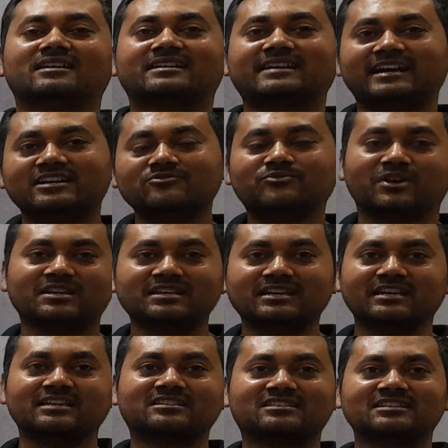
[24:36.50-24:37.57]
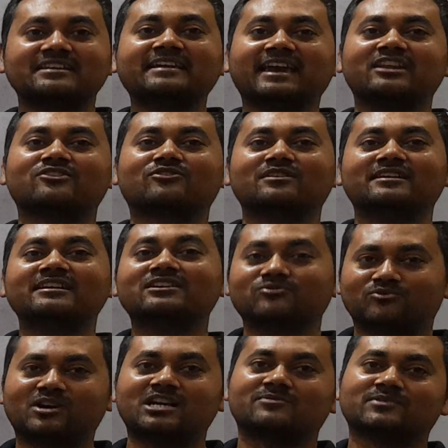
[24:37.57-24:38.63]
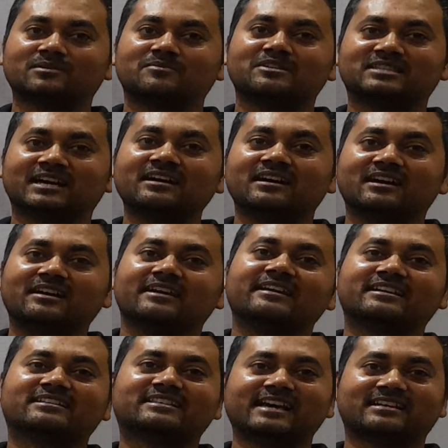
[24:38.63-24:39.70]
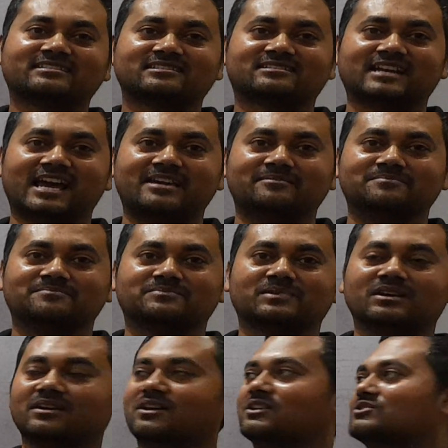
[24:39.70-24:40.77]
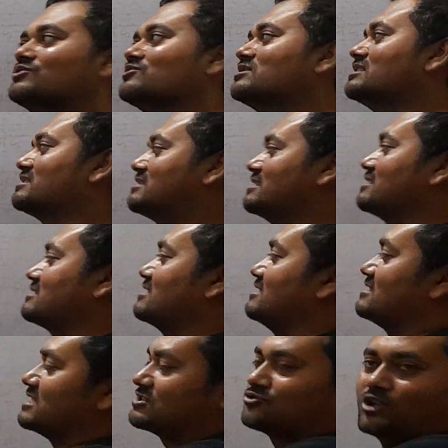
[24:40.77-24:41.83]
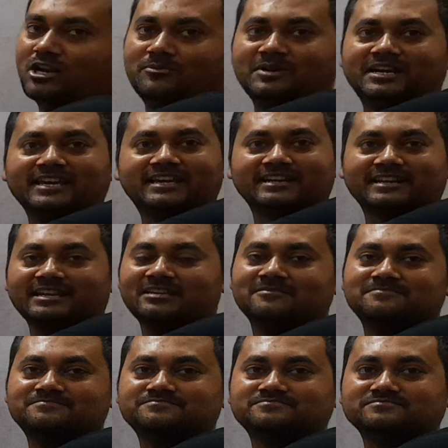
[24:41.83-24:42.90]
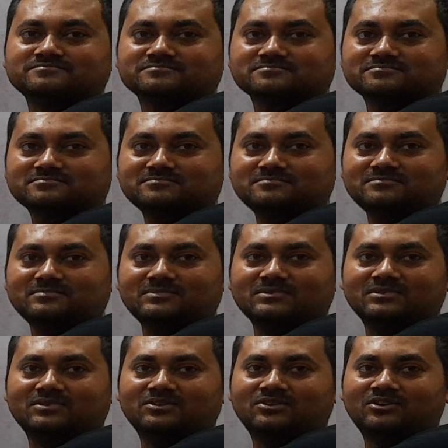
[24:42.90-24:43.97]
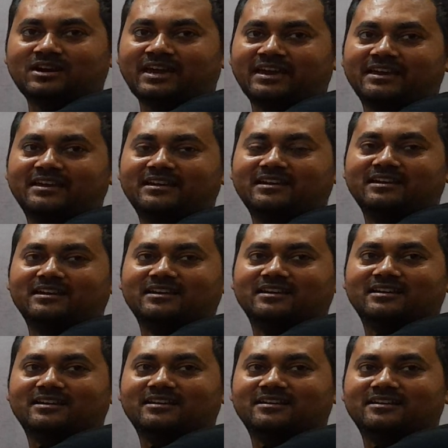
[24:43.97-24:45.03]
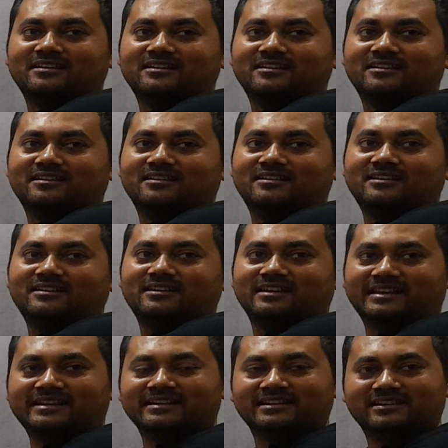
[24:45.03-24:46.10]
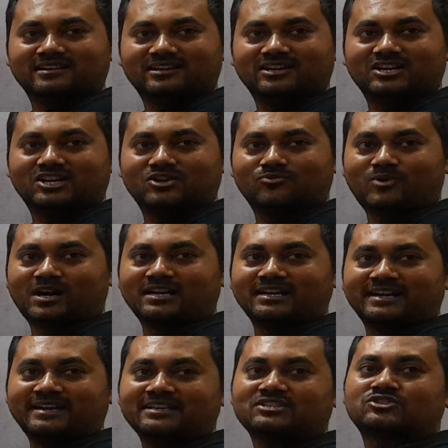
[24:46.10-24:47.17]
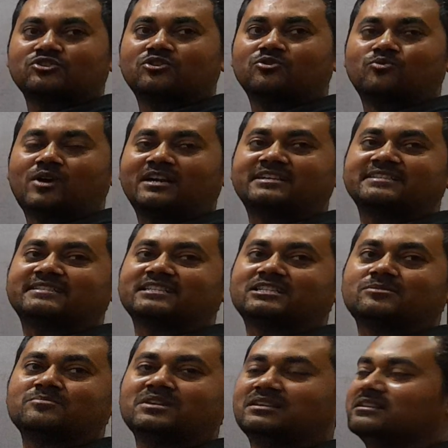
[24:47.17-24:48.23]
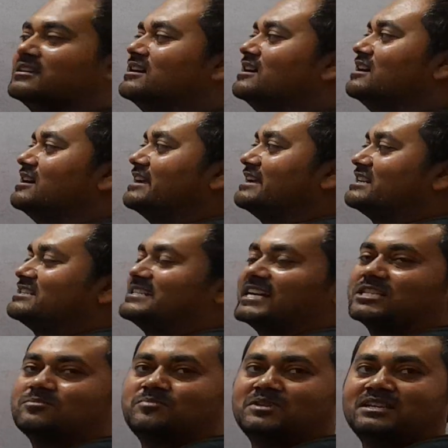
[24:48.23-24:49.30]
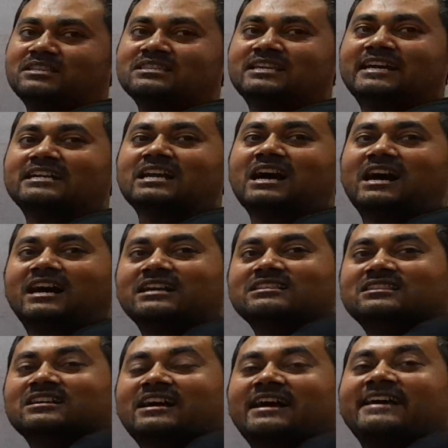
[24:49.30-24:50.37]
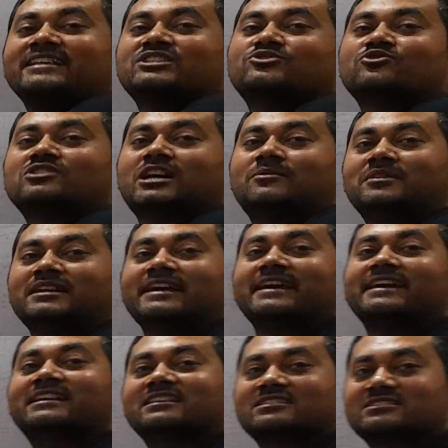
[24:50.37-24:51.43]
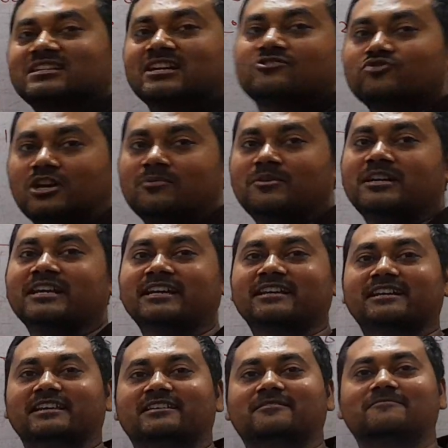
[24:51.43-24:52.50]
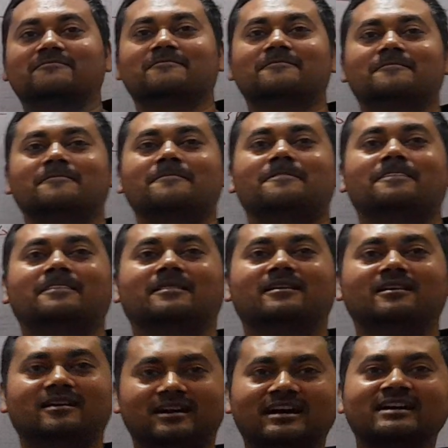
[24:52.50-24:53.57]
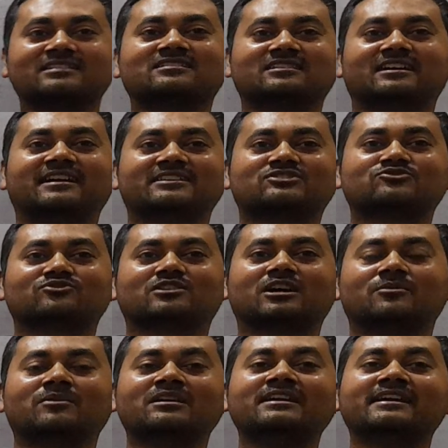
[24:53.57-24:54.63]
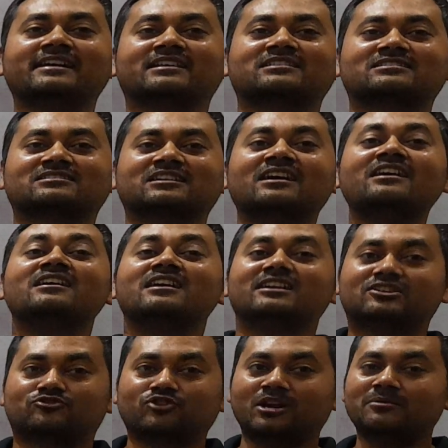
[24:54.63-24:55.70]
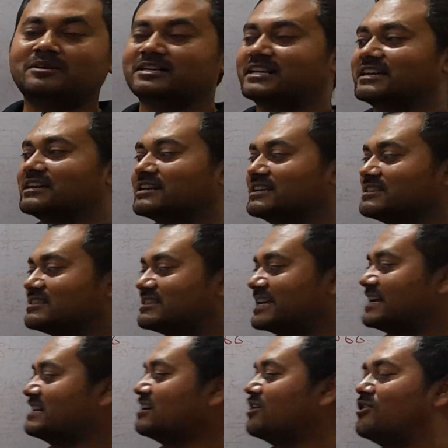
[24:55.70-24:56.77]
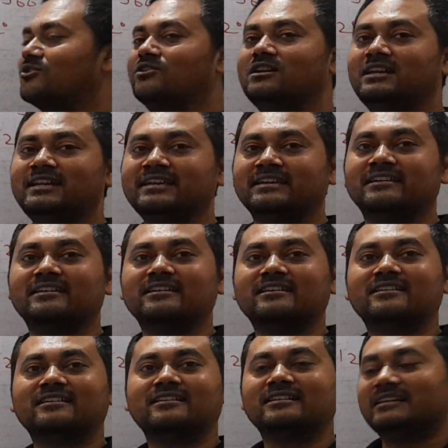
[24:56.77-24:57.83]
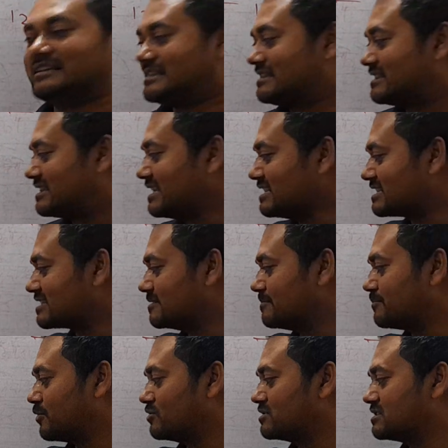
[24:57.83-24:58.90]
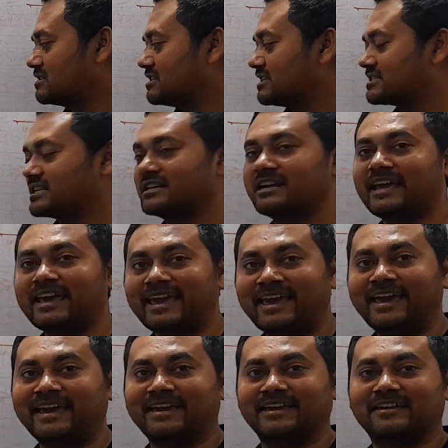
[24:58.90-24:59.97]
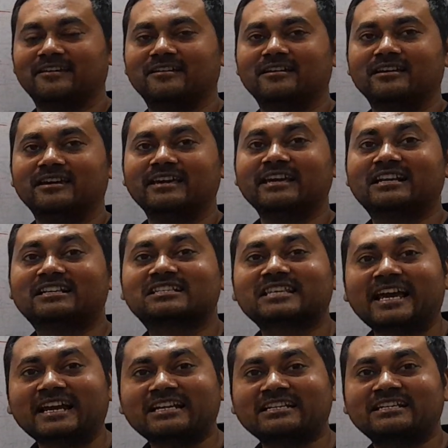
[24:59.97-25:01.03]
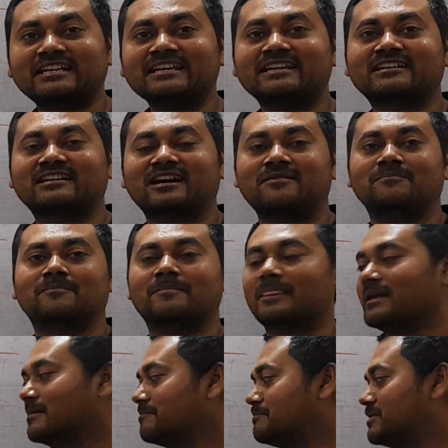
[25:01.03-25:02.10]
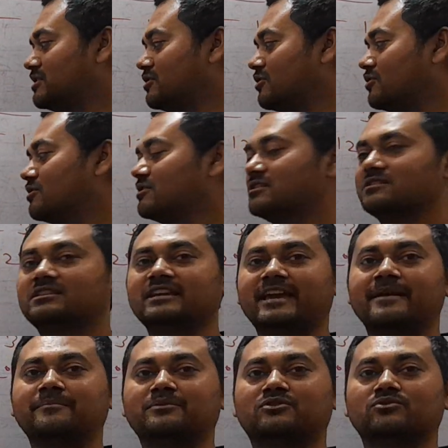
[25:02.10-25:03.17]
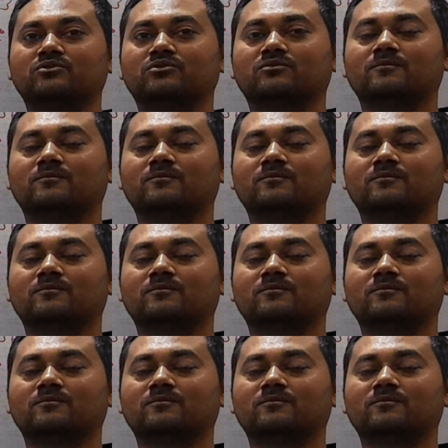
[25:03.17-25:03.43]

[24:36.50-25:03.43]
can very easily calculate what will be the exact time. So this is the 12 degree, okay, in one day. So what does it mean? It does mean that earth has to cover extra 12 degree. Earth has to cover extra 12 degree, then only this position A exactly come below the M2.